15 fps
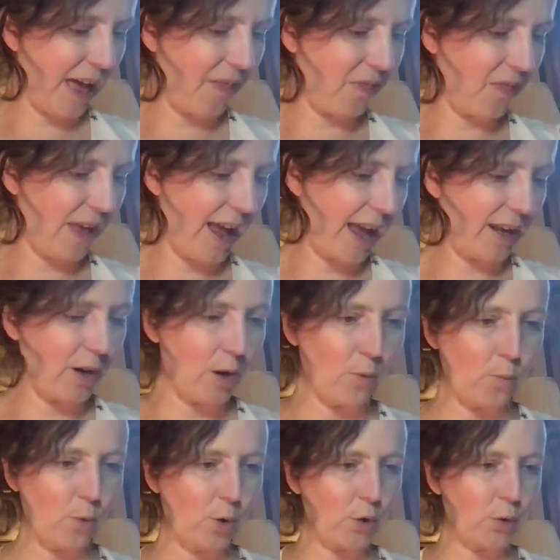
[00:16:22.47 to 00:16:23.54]
And then
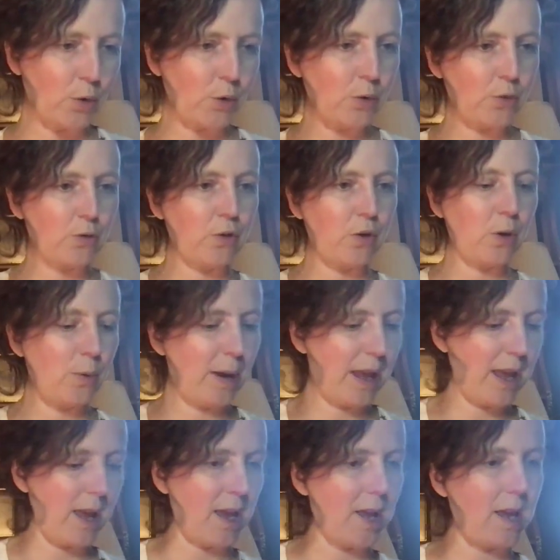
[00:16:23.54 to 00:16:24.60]
what you could do
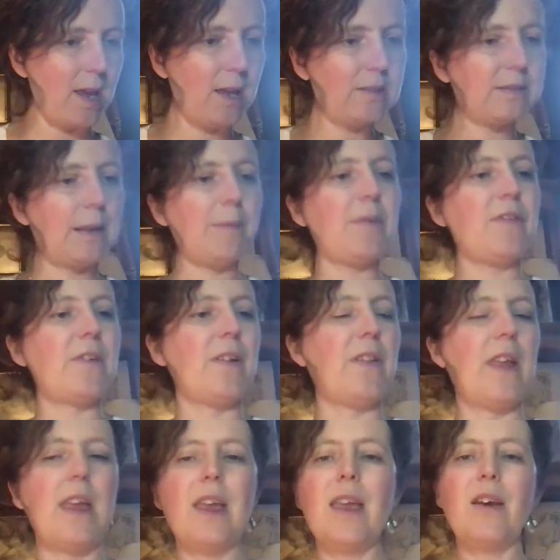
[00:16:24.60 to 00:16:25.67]
is... Let me find
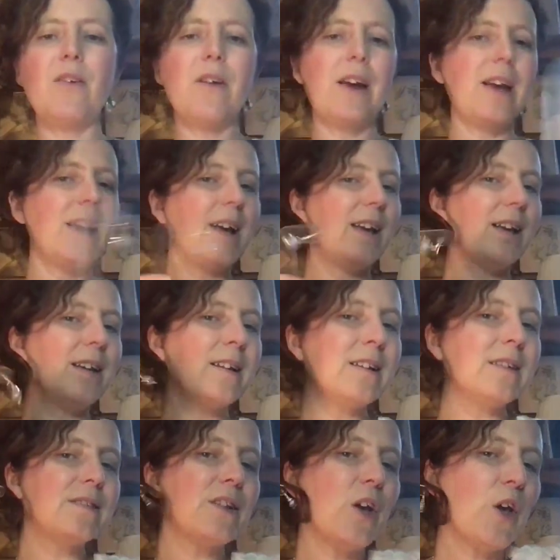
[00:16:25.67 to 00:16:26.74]
the
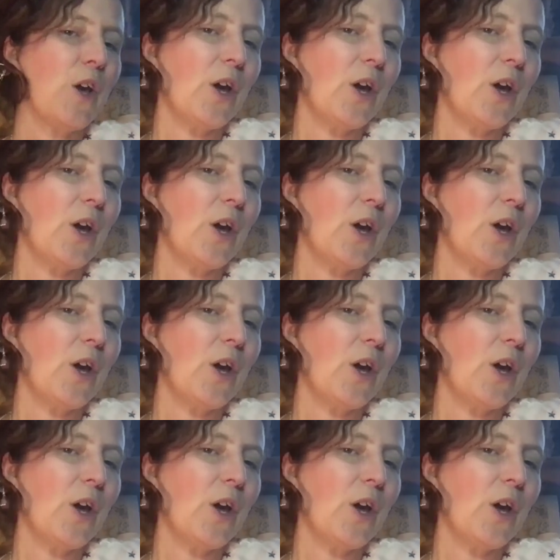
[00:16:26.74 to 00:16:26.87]
earrings.